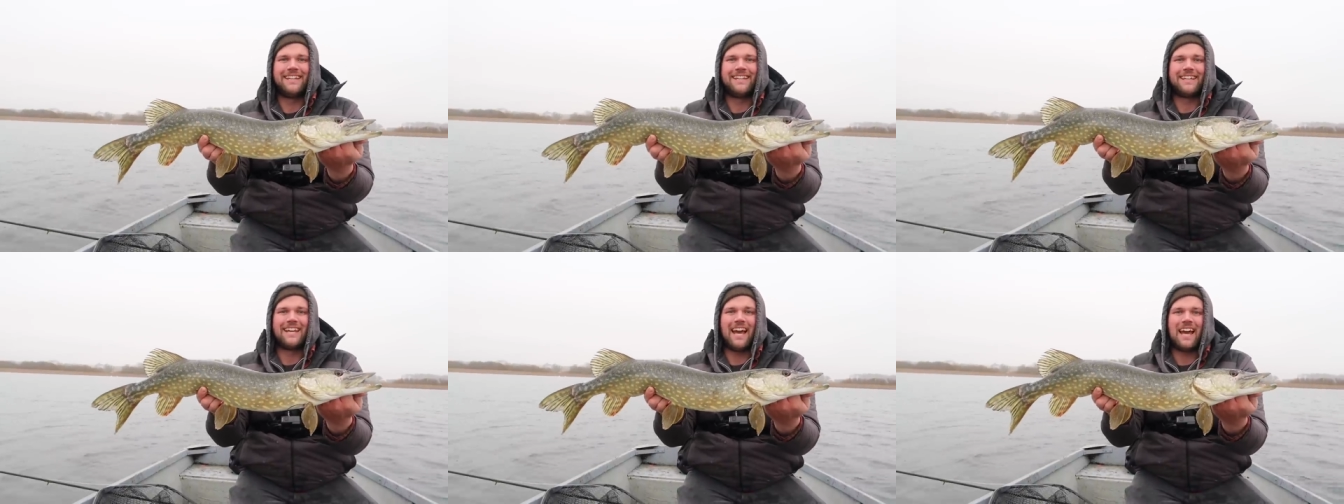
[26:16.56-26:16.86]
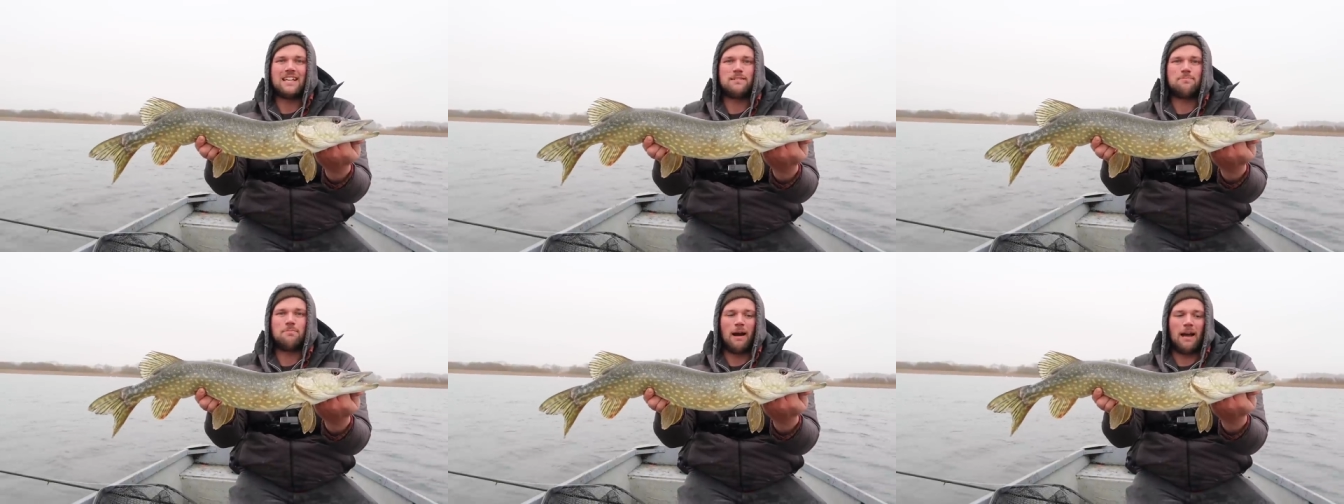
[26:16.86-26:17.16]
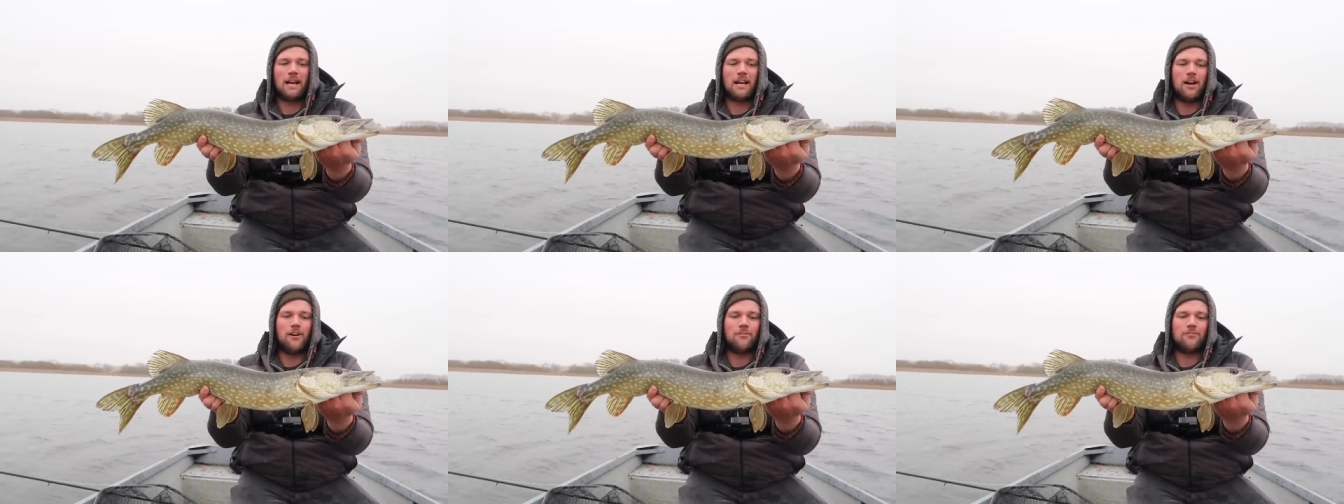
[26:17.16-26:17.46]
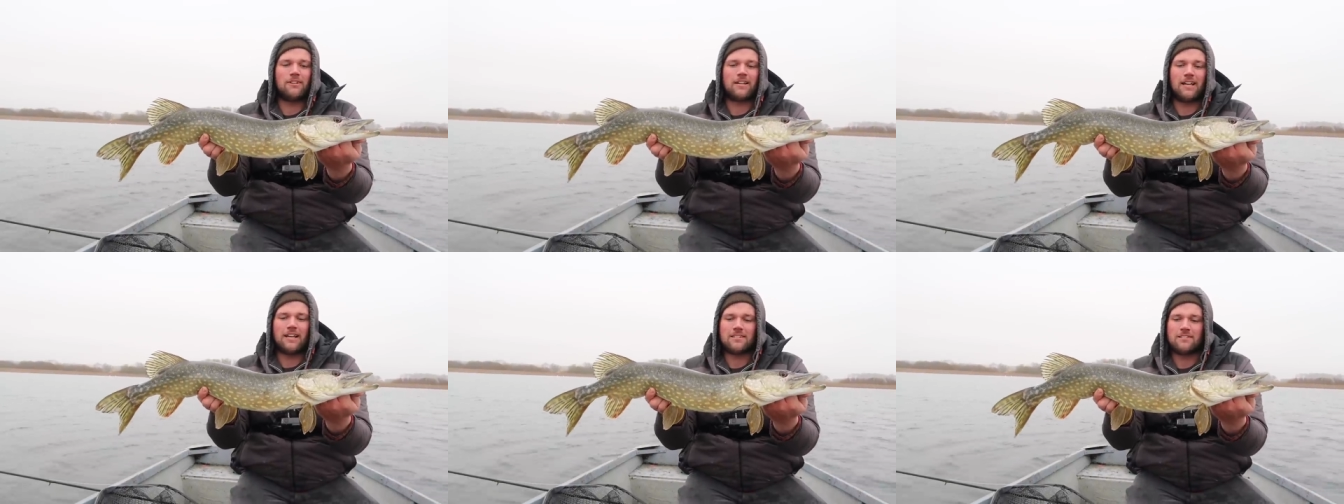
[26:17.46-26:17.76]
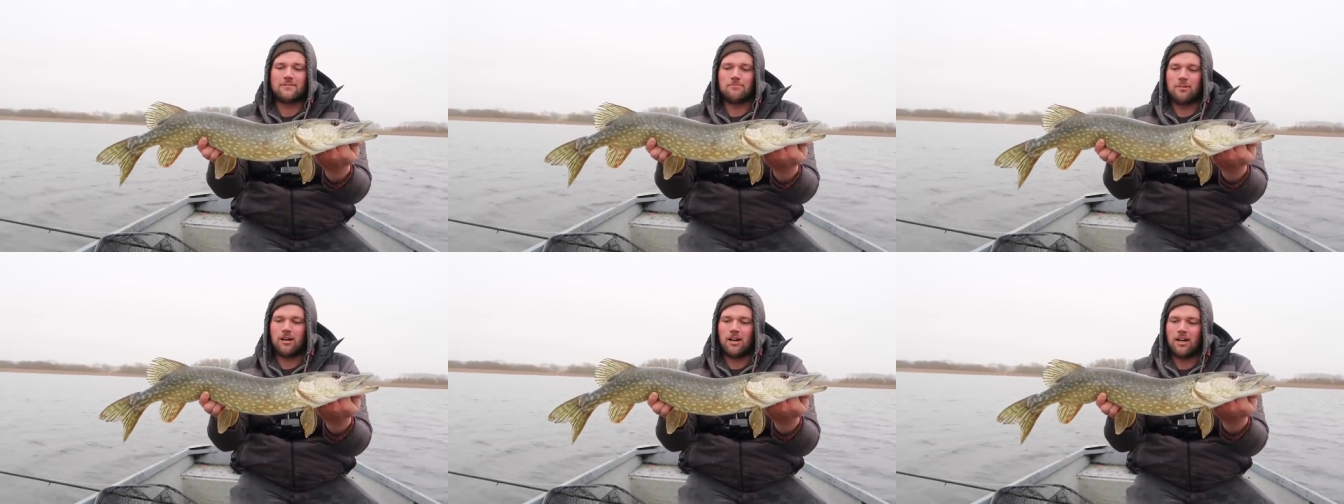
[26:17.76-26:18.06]
Get his back, hopefully get
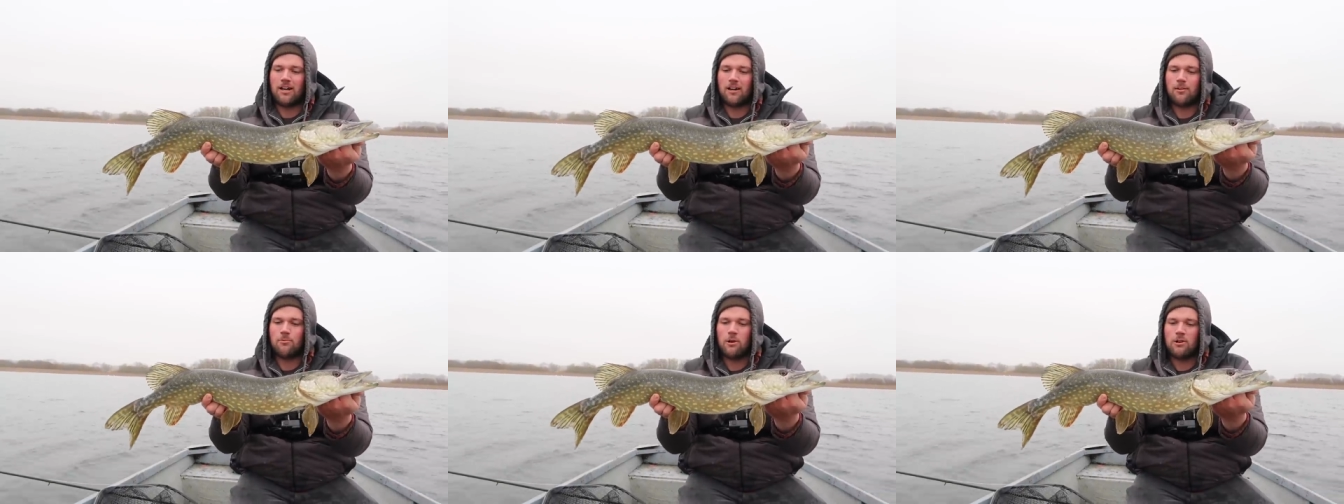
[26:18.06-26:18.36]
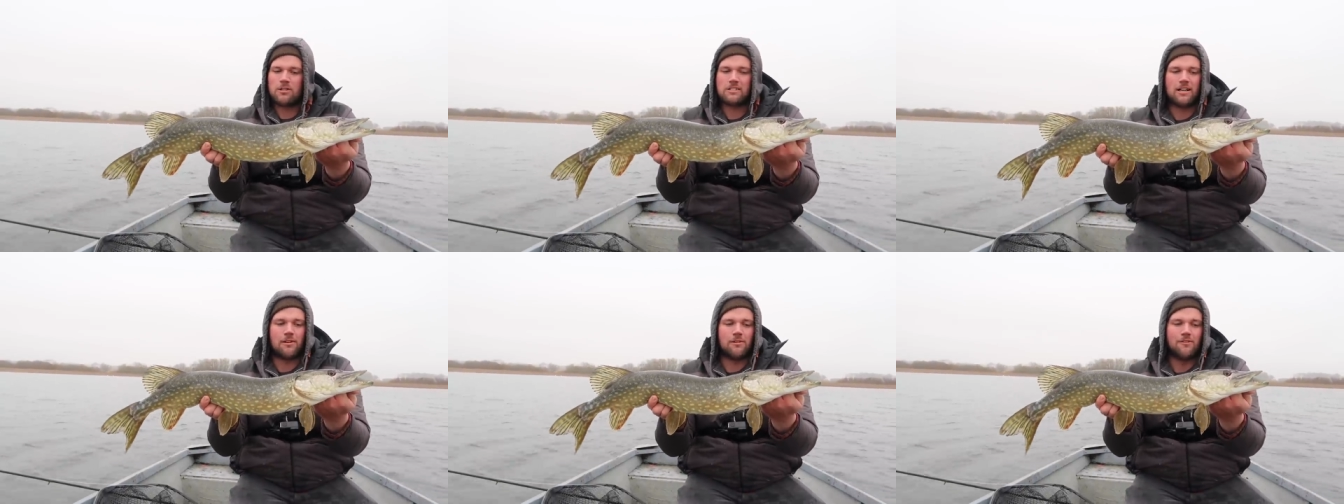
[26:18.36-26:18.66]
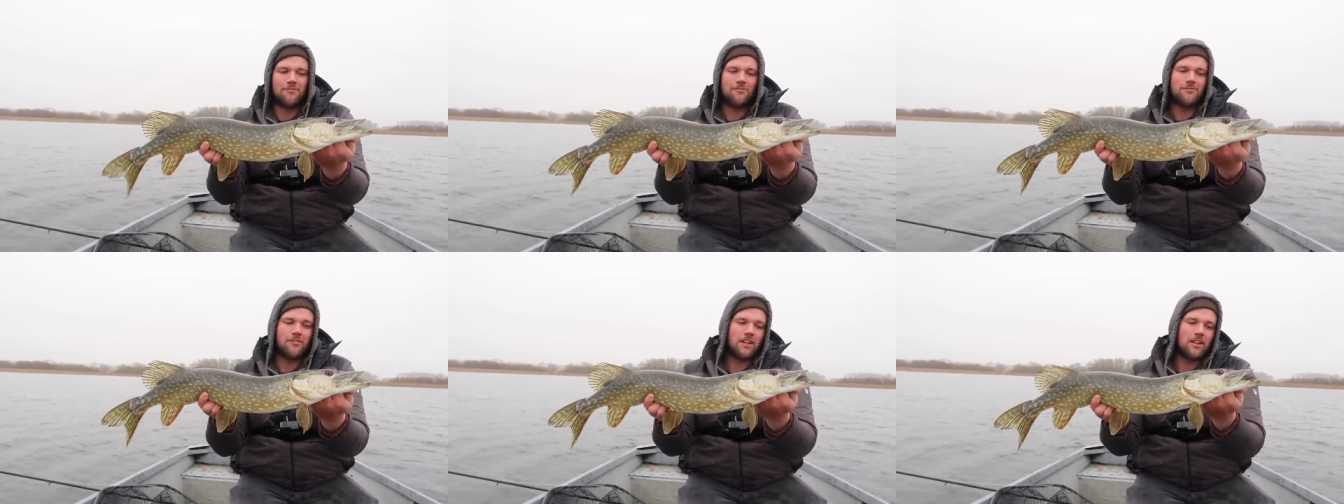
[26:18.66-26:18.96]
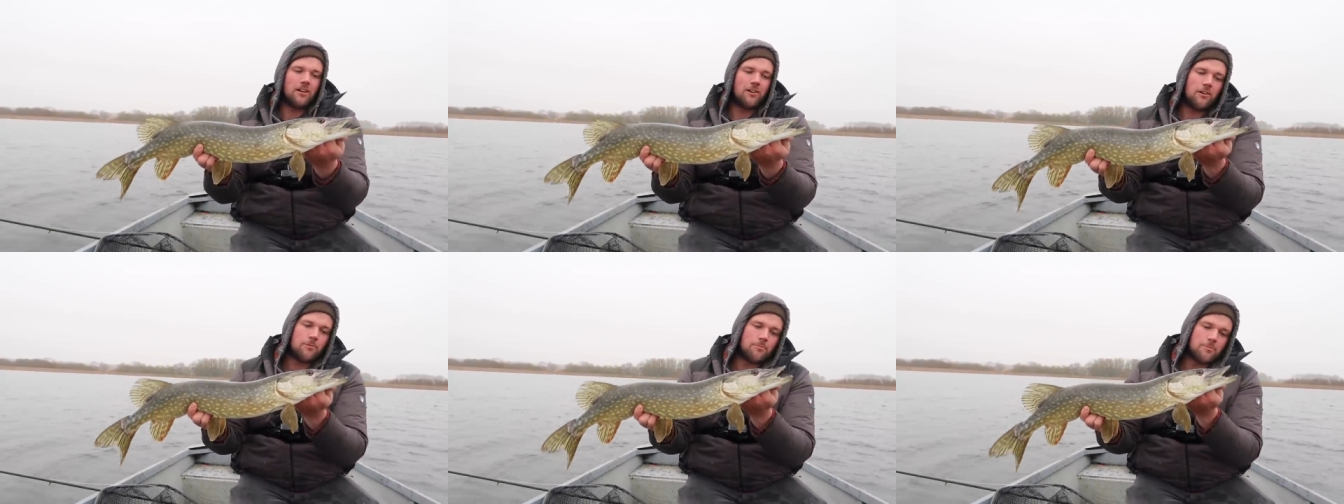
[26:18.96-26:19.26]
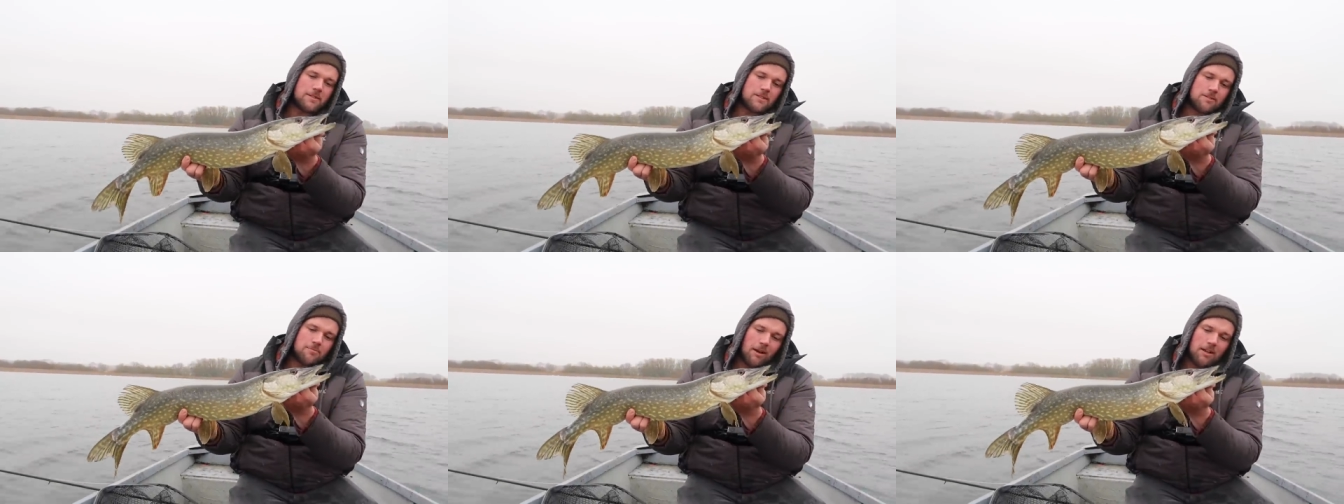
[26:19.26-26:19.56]
some more. Watch that one follow up
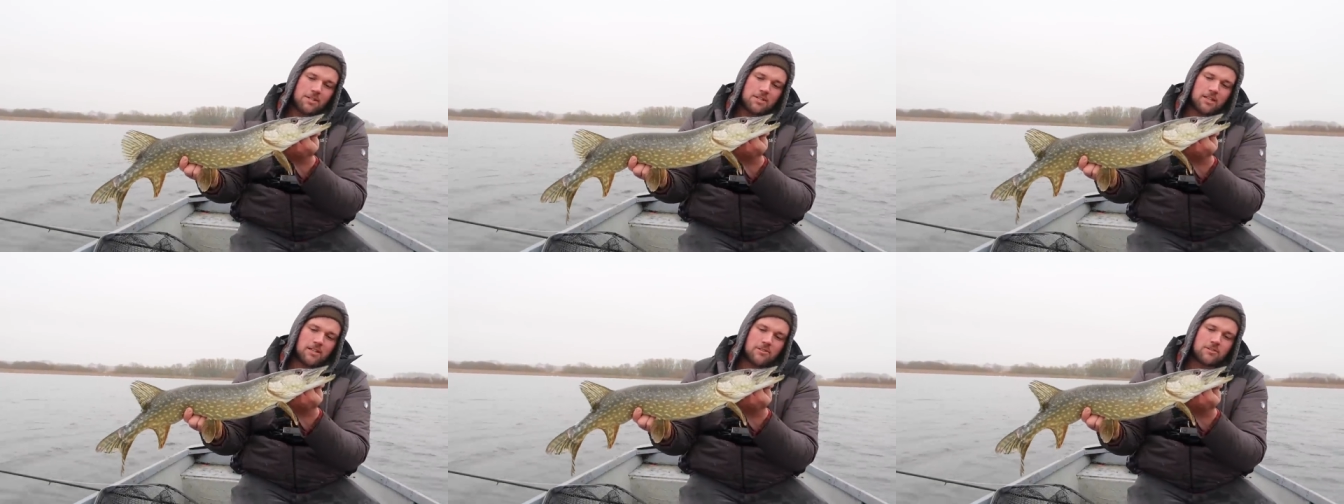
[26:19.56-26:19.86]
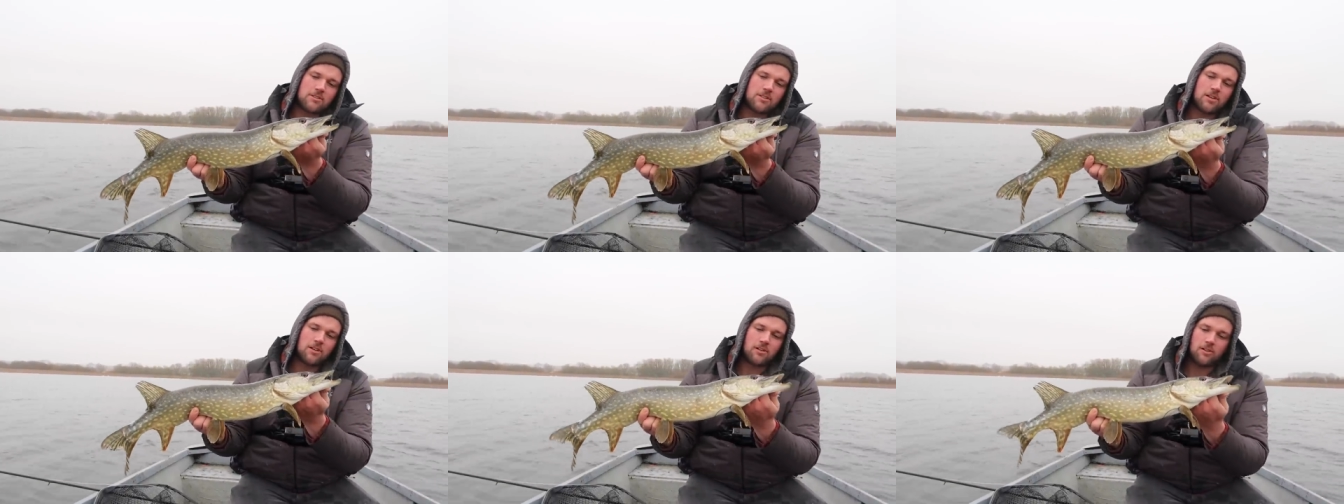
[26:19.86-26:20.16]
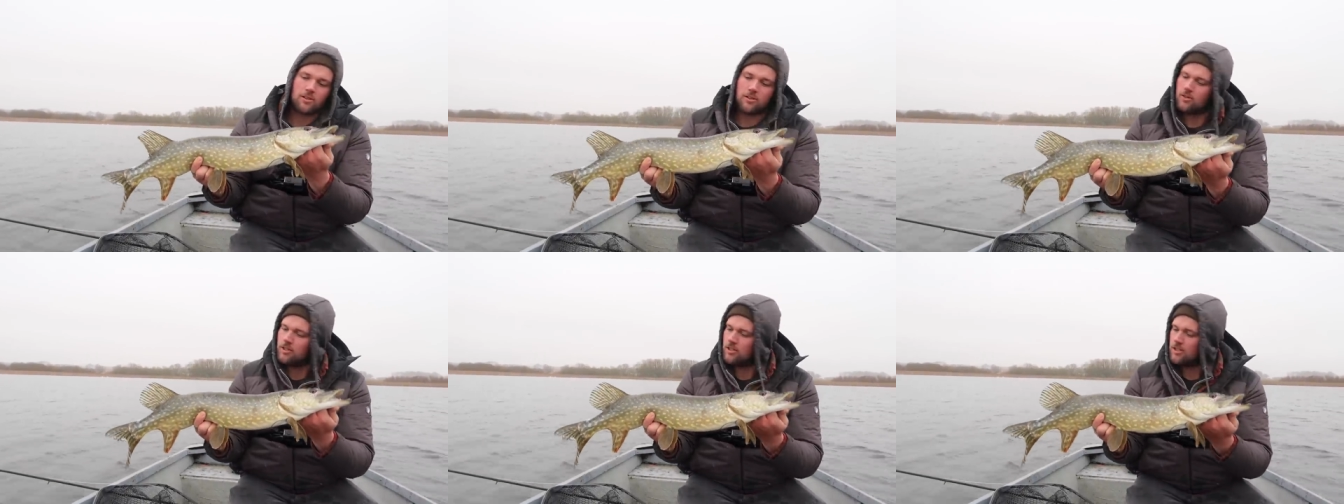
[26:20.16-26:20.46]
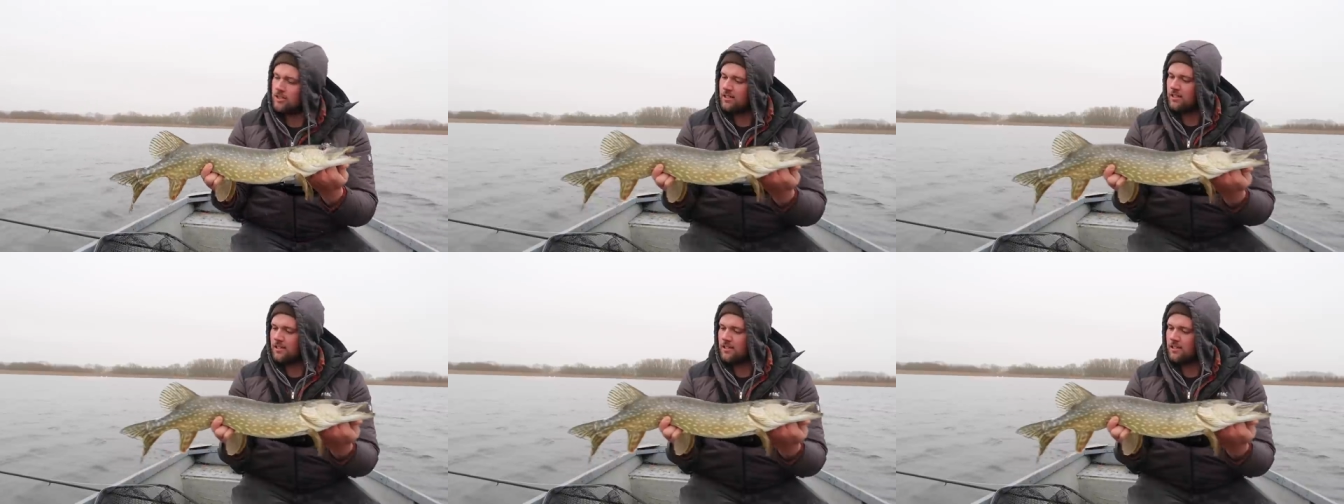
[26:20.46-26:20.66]
and smash it, that was so cool.